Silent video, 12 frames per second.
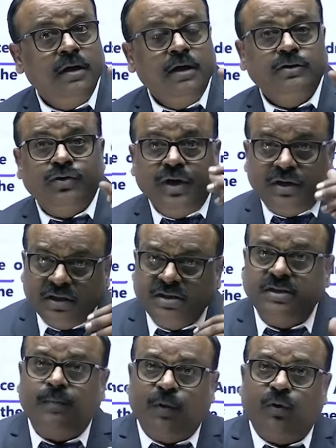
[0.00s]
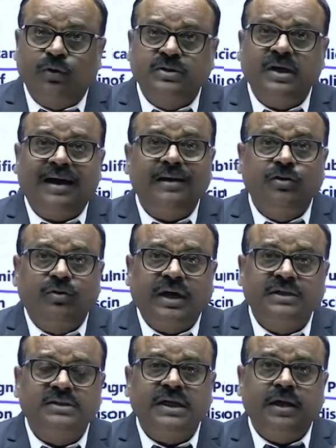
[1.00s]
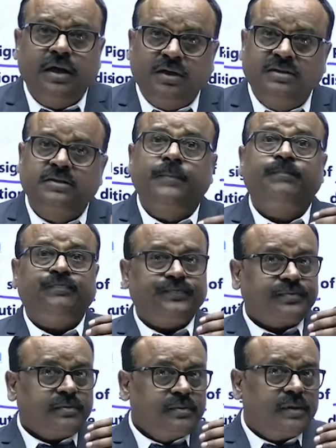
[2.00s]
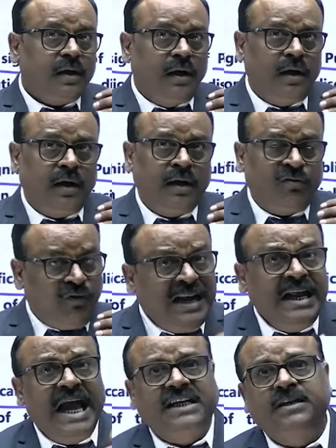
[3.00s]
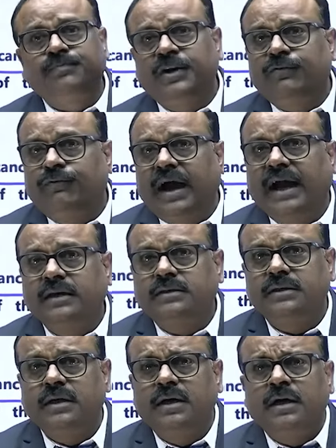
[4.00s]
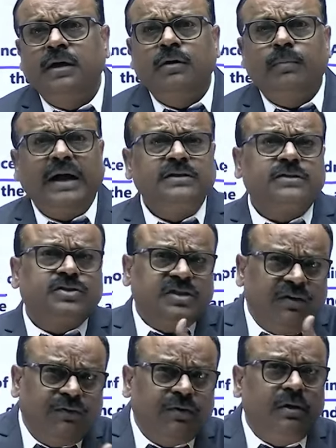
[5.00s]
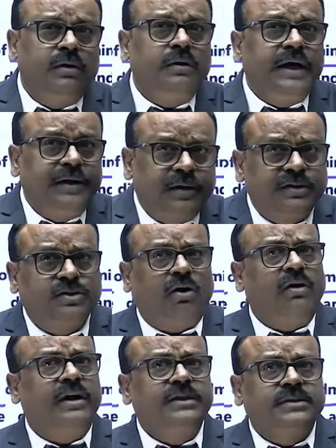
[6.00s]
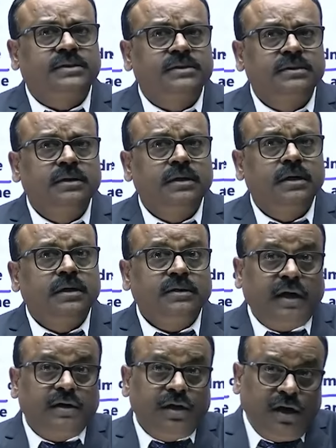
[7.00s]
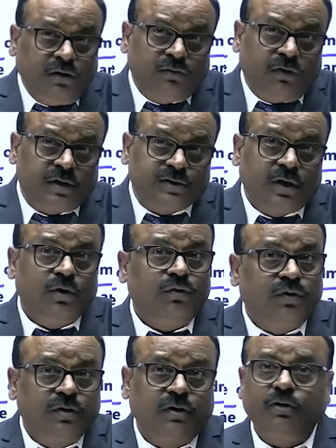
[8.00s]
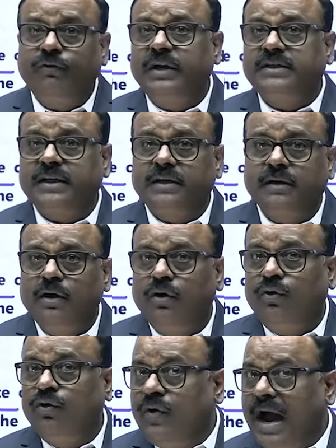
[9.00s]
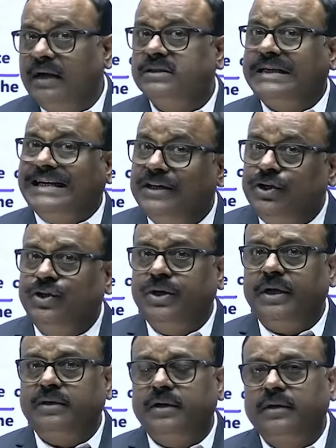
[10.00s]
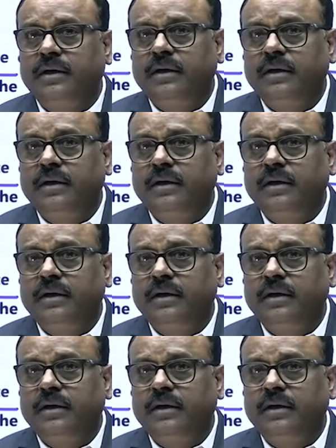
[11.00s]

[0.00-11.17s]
So it is supposed, or you can say it is a well accepted fact by the several later scholars, that it was Woodrow Wilson who has initiated